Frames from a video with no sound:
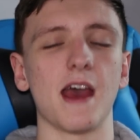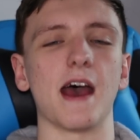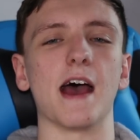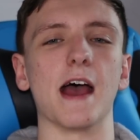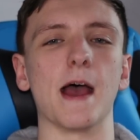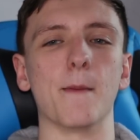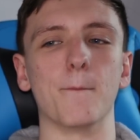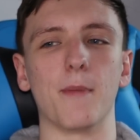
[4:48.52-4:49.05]

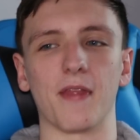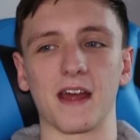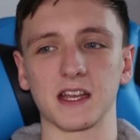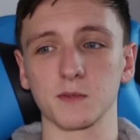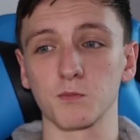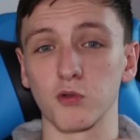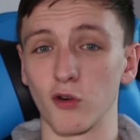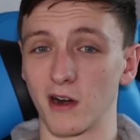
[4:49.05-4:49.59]
Um, but
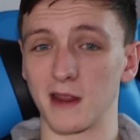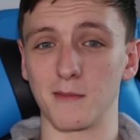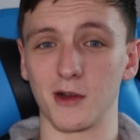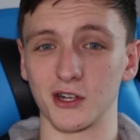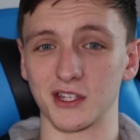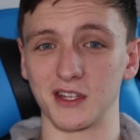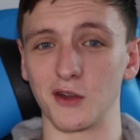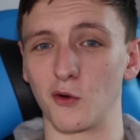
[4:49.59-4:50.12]
that's pretty
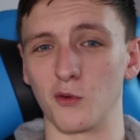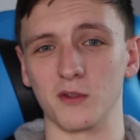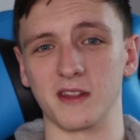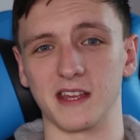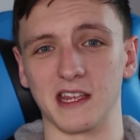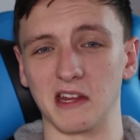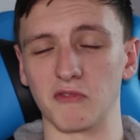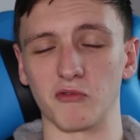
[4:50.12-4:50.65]
much the
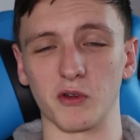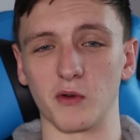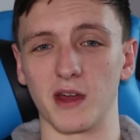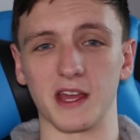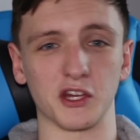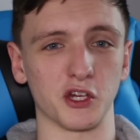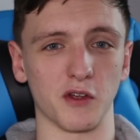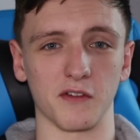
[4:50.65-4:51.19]
only real
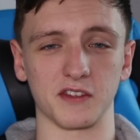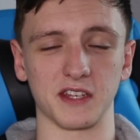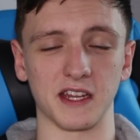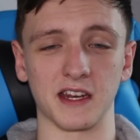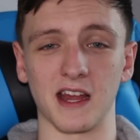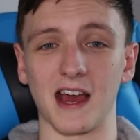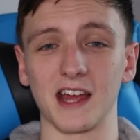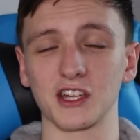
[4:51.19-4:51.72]
issue I've
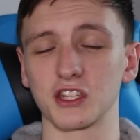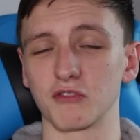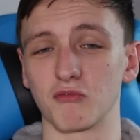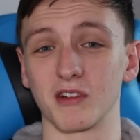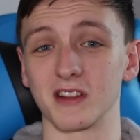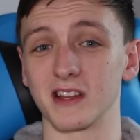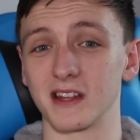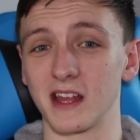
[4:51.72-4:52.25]
seen. I actually
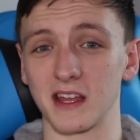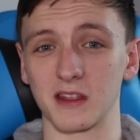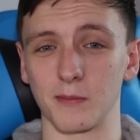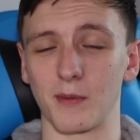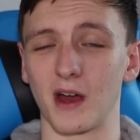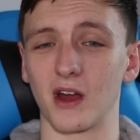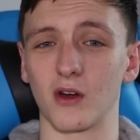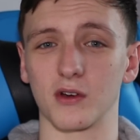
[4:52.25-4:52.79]
really like the
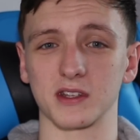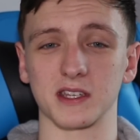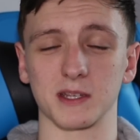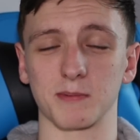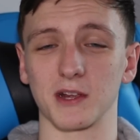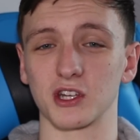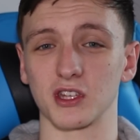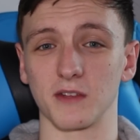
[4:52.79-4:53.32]
BIOS,
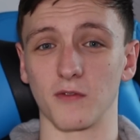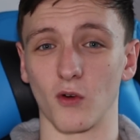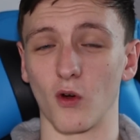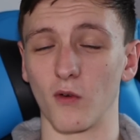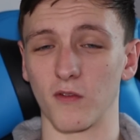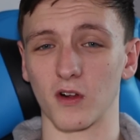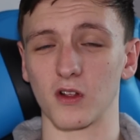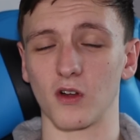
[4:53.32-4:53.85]
especially for
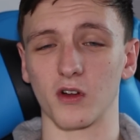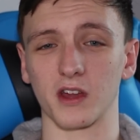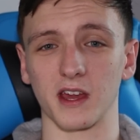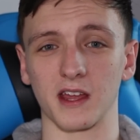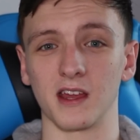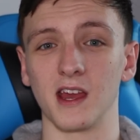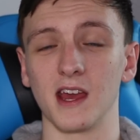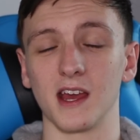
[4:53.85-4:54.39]

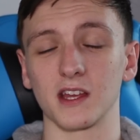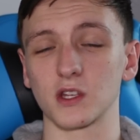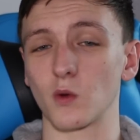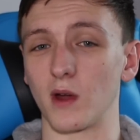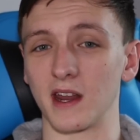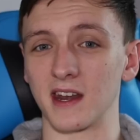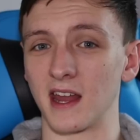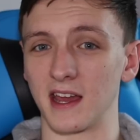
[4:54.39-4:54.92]
overclocking
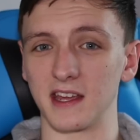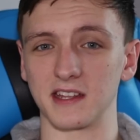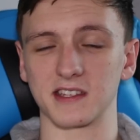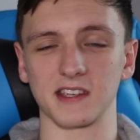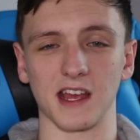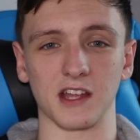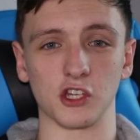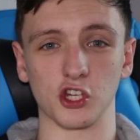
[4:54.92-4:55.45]
quite
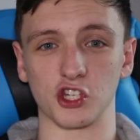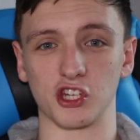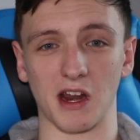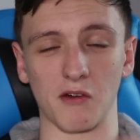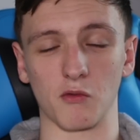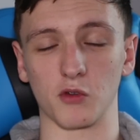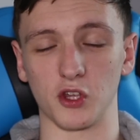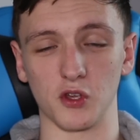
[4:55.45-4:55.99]
nice and just
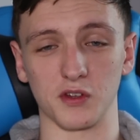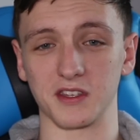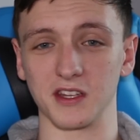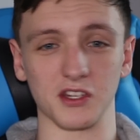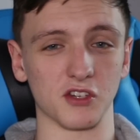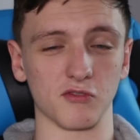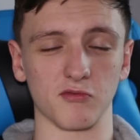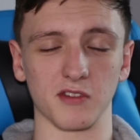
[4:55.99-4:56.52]
general
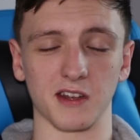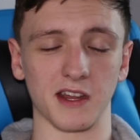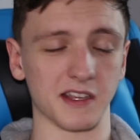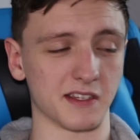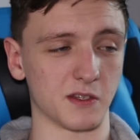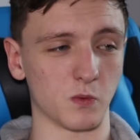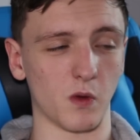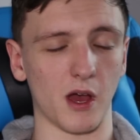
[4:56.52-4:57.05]
usage is really
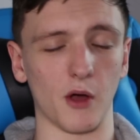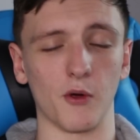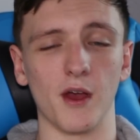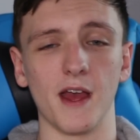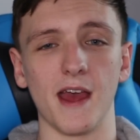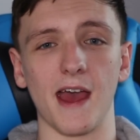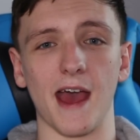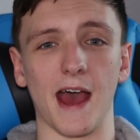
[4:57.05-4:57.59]
nice as well.
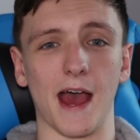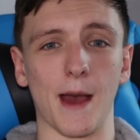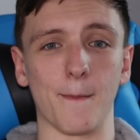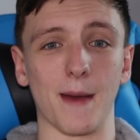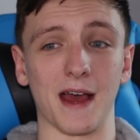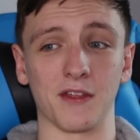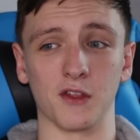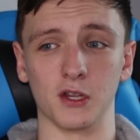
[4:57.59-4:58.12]

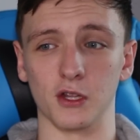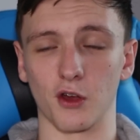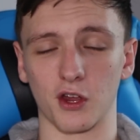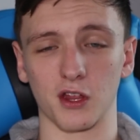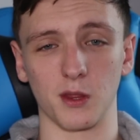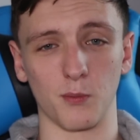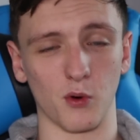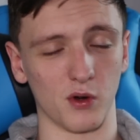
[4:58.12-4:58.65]
Um, and the
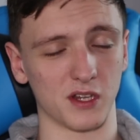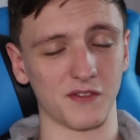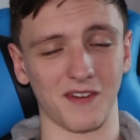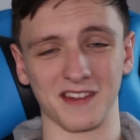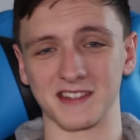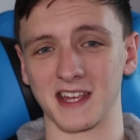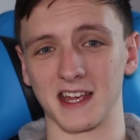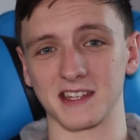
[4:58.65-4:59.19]
look of the board is
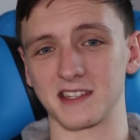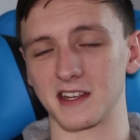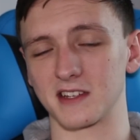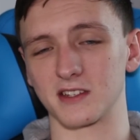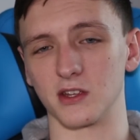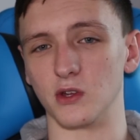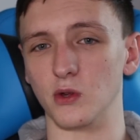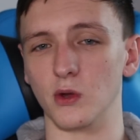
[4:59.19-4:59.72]
fantastic
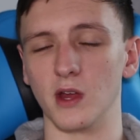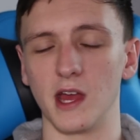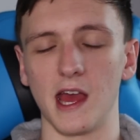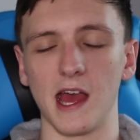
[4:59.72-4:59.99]
too.